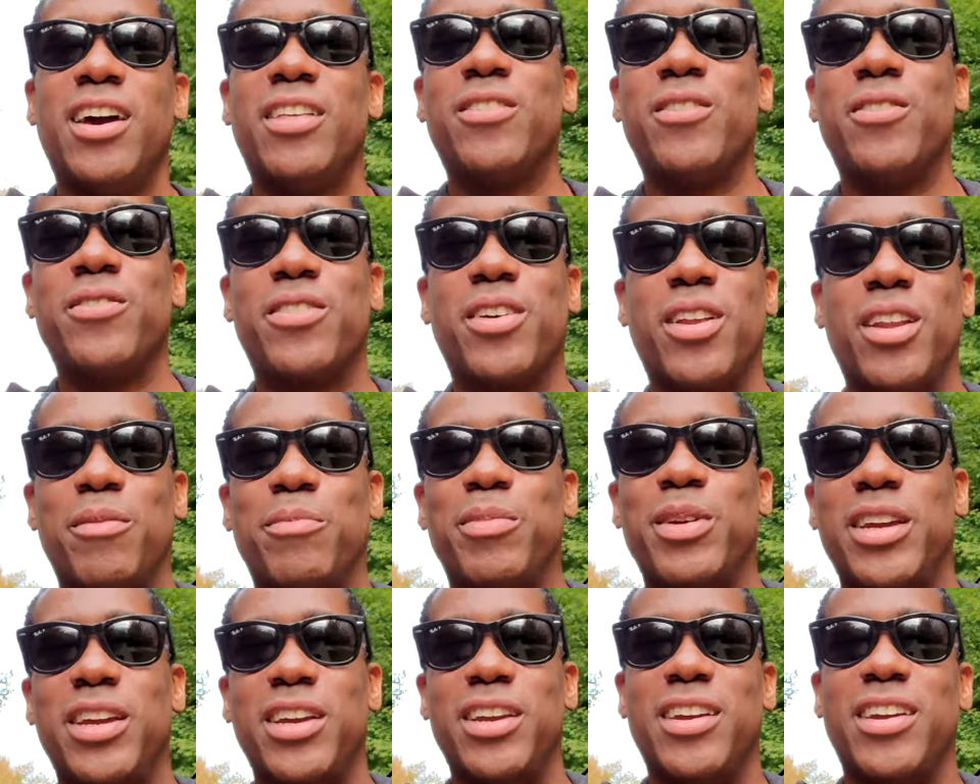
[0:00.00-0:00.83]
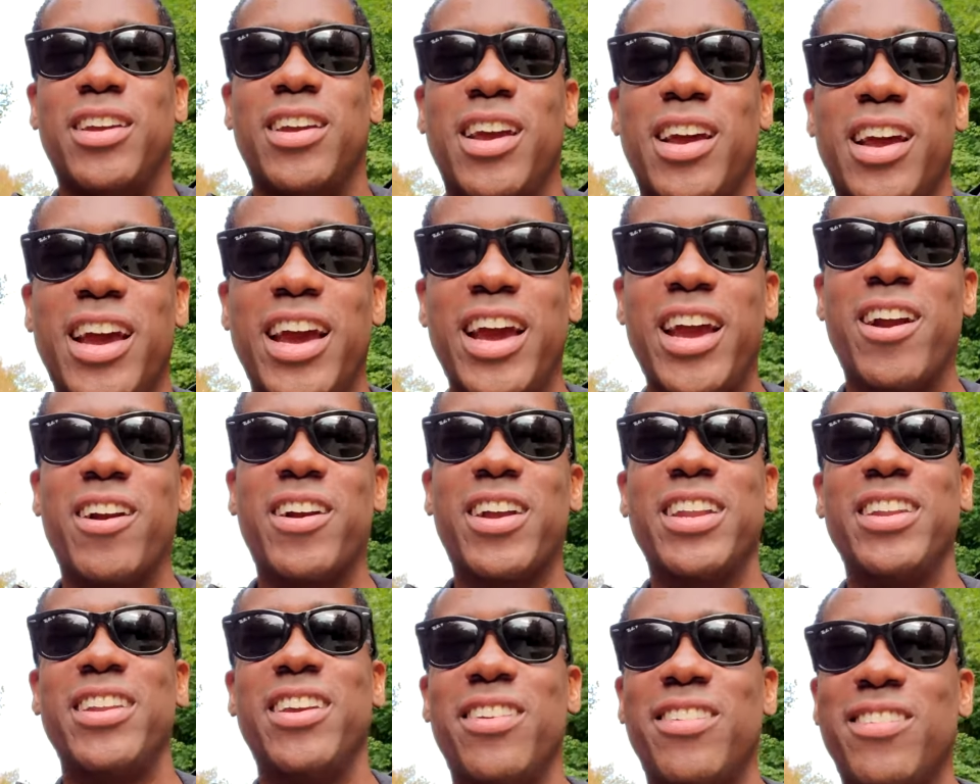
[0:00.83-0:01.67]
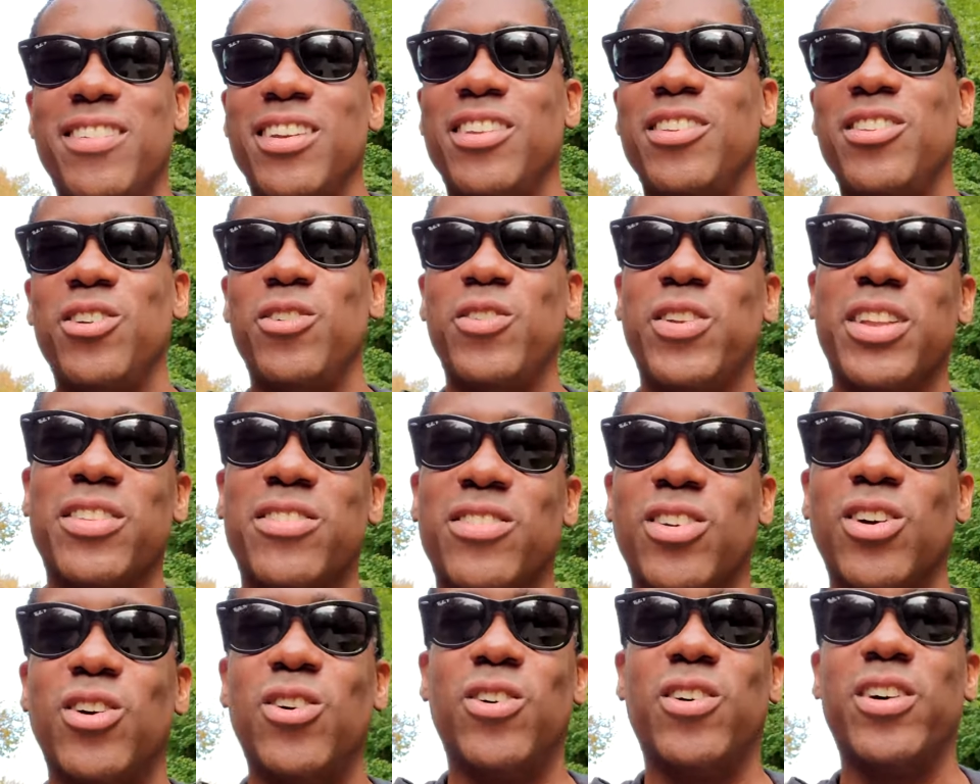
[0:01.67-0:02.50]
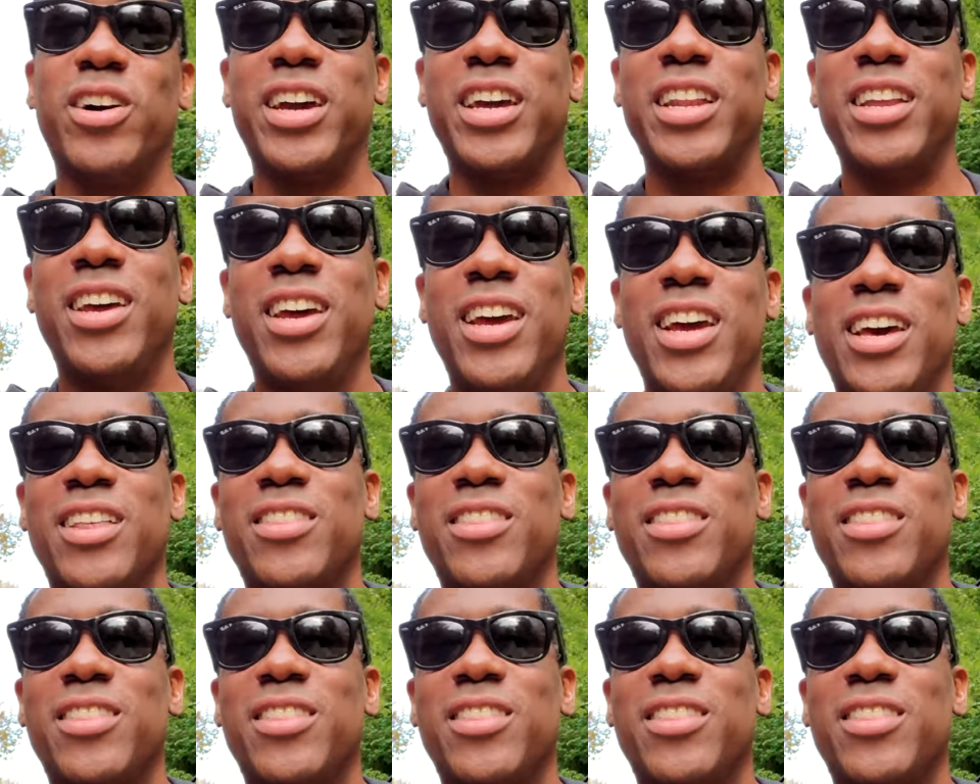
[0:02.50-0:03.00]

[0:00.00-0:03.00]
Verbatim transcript: There's going to be air conditioning units going.